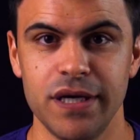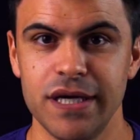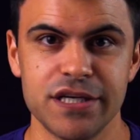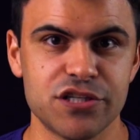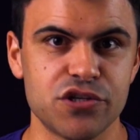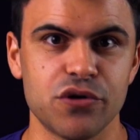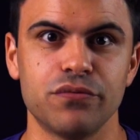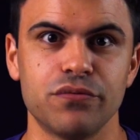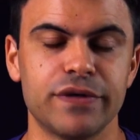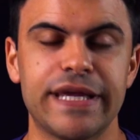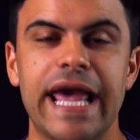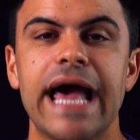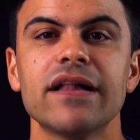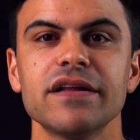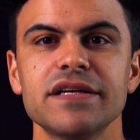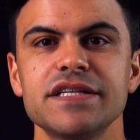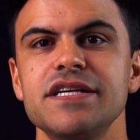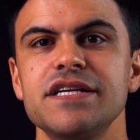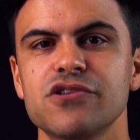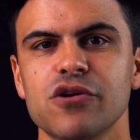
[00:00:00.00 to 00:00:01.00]
So
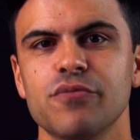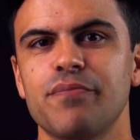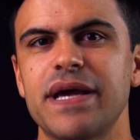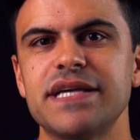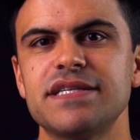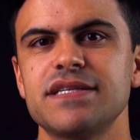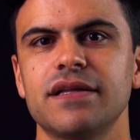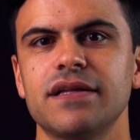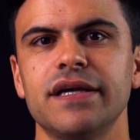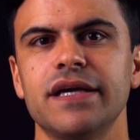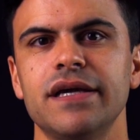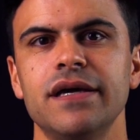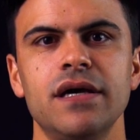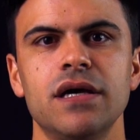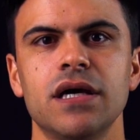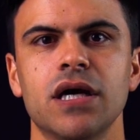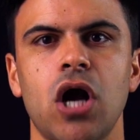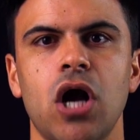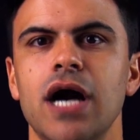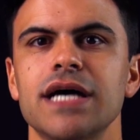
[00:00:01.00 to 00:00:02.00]
galaxies are basically
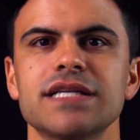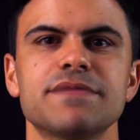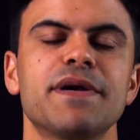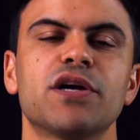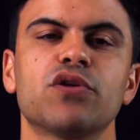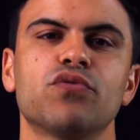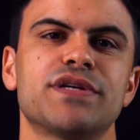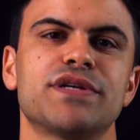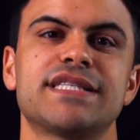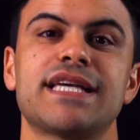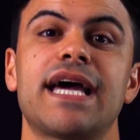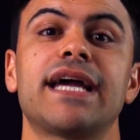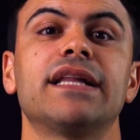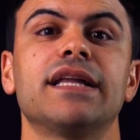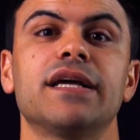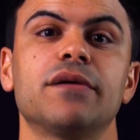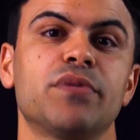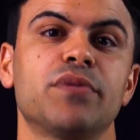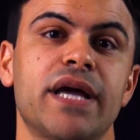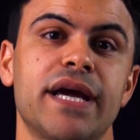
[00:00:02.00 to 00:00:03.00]
cosmic
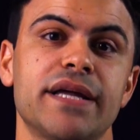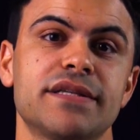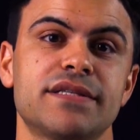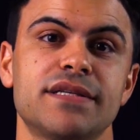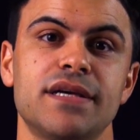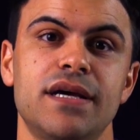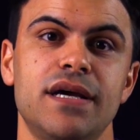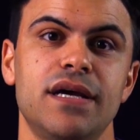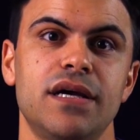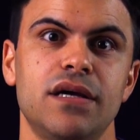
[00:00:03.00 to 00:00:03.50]
recycling plants,